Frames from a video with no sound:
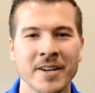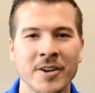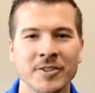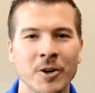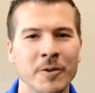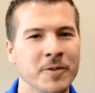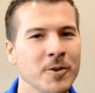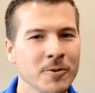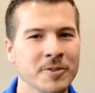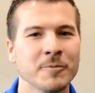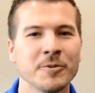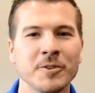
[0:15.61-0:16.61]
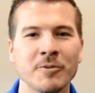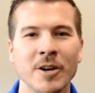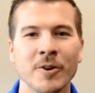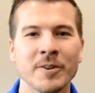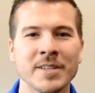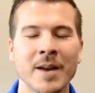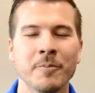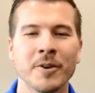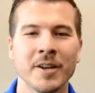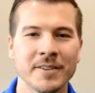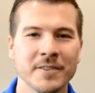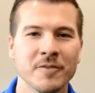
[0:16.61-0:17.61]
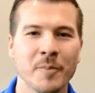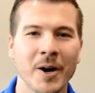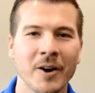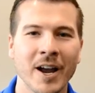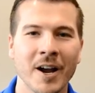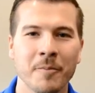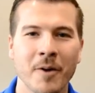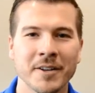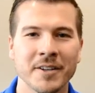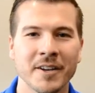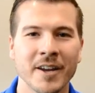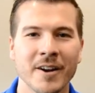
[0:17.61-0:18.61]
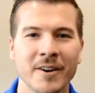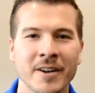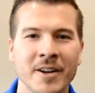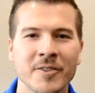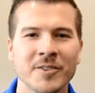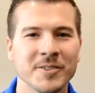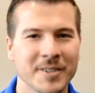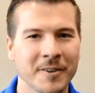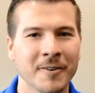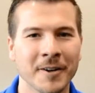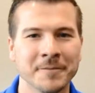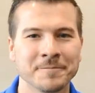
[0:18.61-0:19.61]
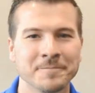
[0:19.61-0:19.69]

So if you or someone you know is apprehensive about chiropractic care, then stick around.